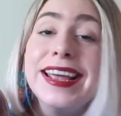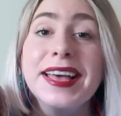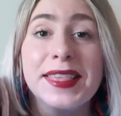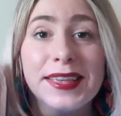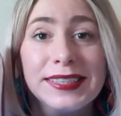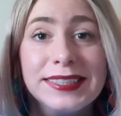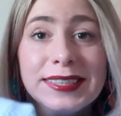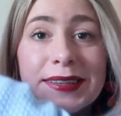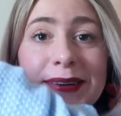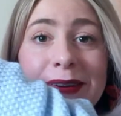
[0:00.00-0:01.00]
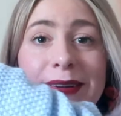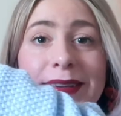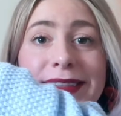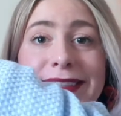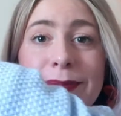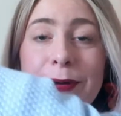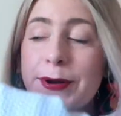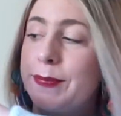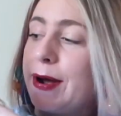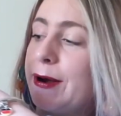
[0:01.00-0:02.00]
this little zipper
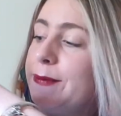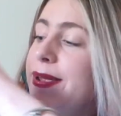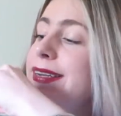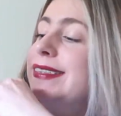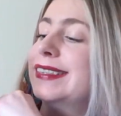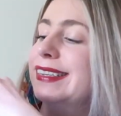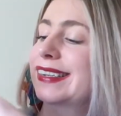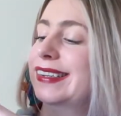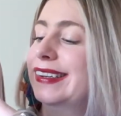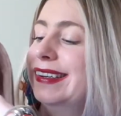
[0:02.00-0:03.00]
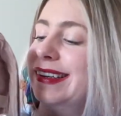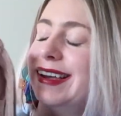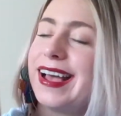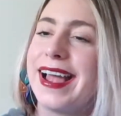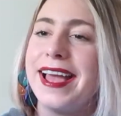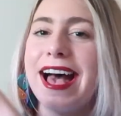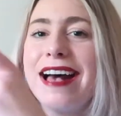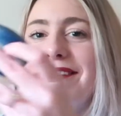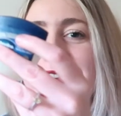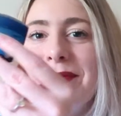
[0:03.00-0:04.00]
compartment, I
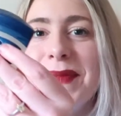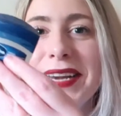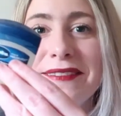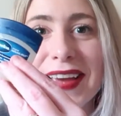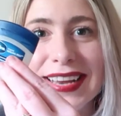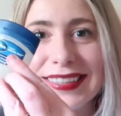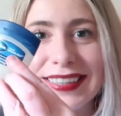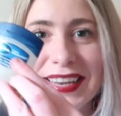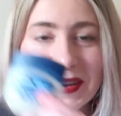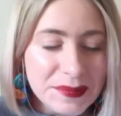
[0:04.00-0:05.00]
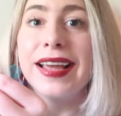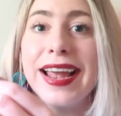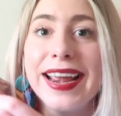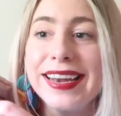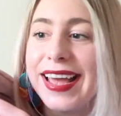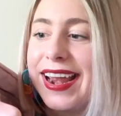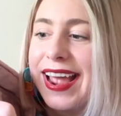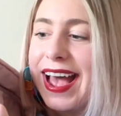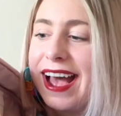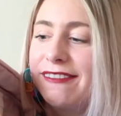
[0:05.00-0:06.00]
have a mini Vaseline and I
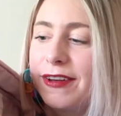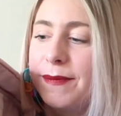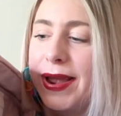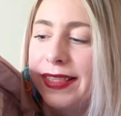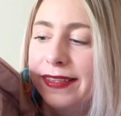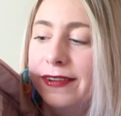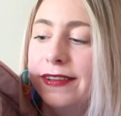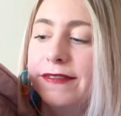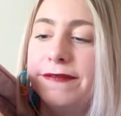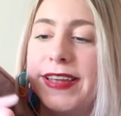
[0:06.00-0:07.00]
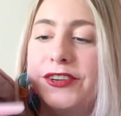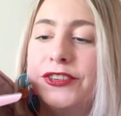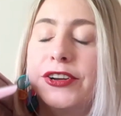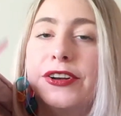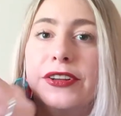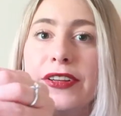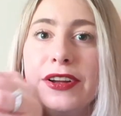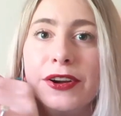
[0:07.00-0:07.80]
have my little facial